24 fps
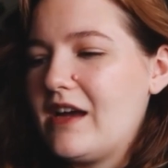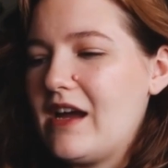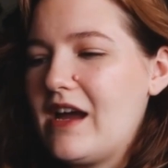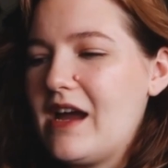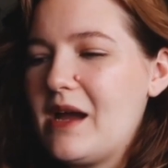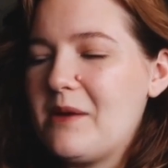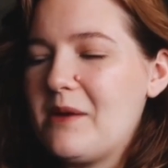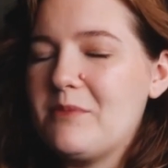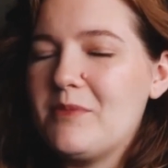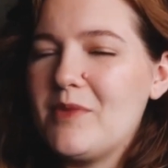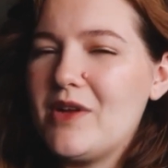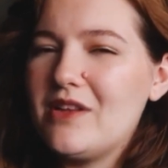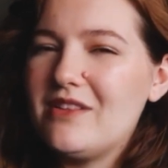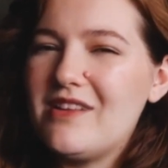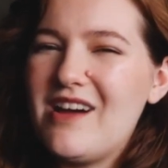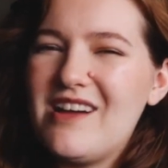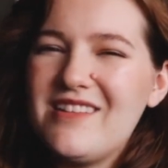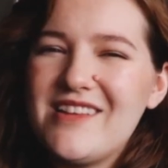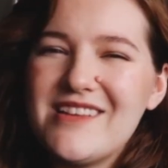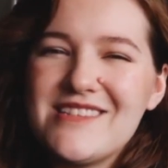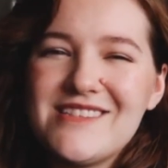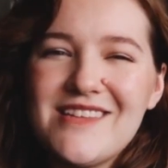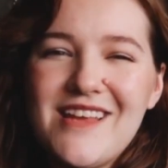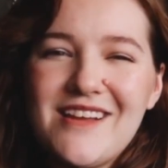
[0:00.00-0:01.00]
I'm a lot
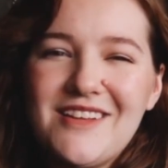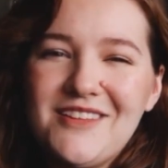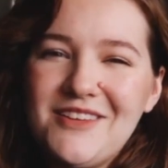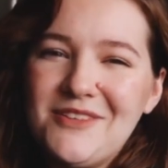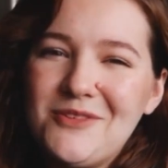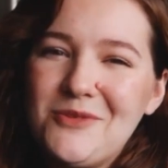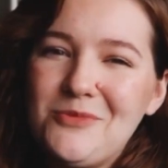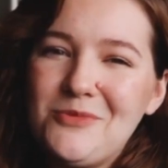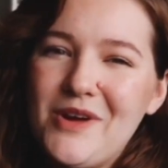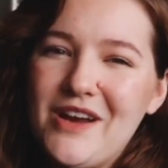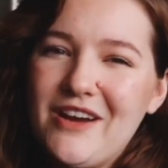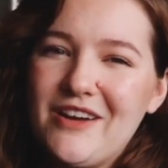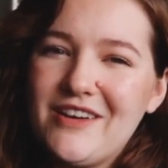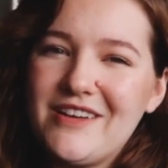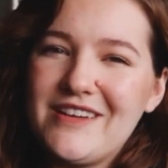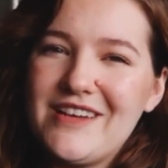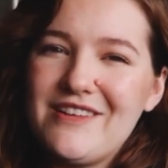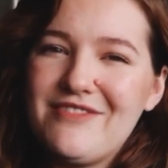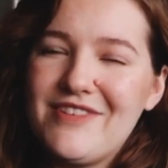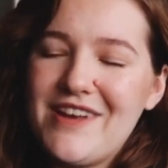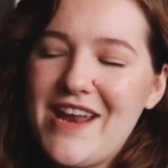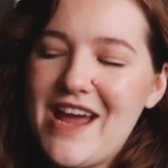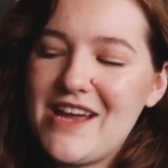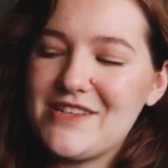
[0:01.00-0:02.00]
less likely to wear it
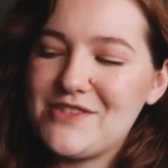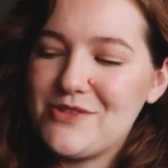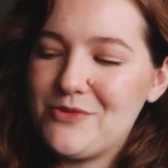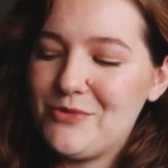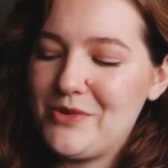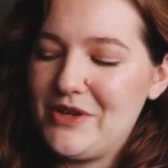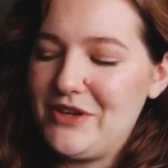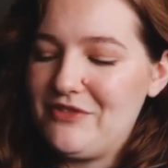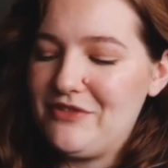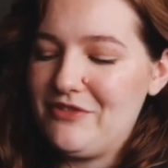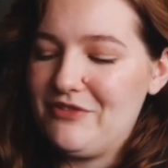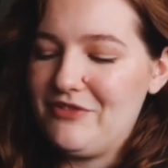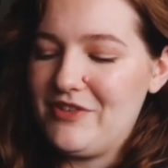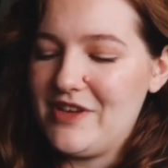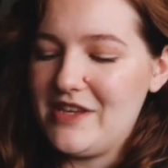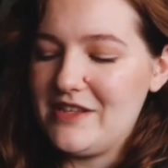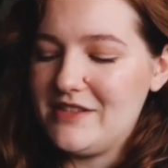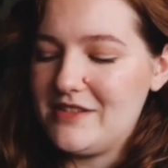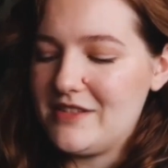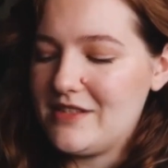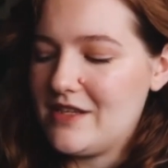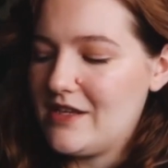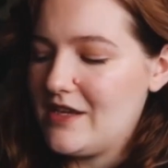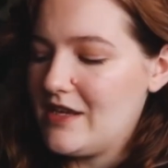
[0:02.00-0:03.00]
if it has a weird
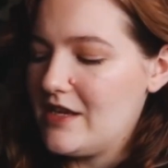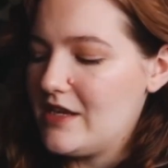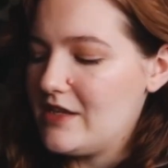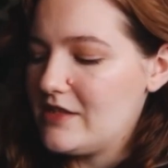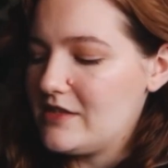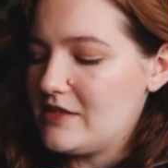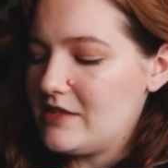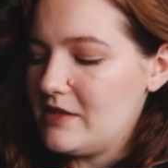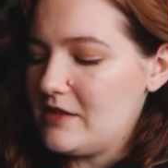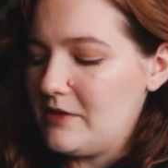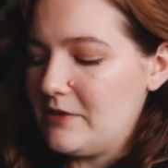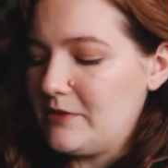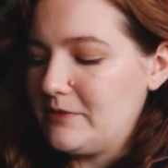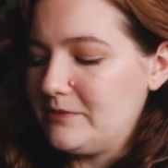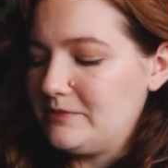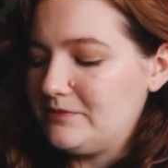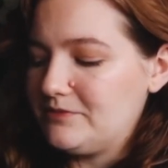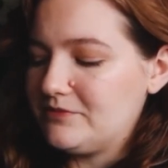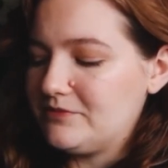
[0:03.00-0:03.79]
fit. So